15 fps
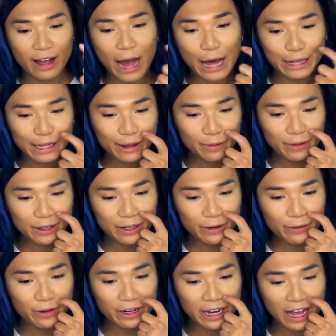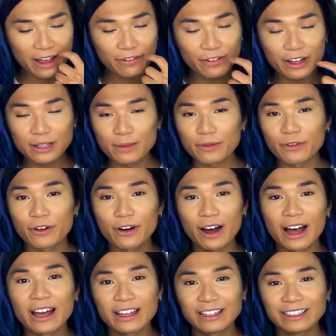I think I'm going to do one eye first before
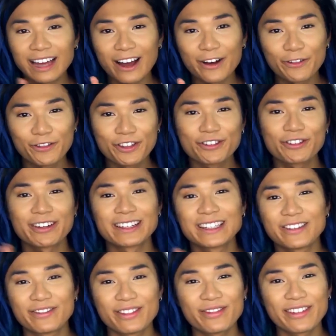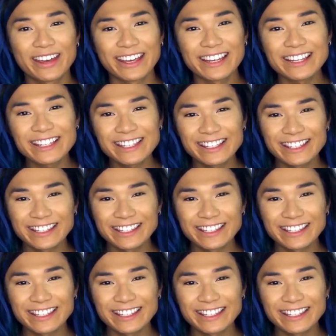I get on with the rest of the face.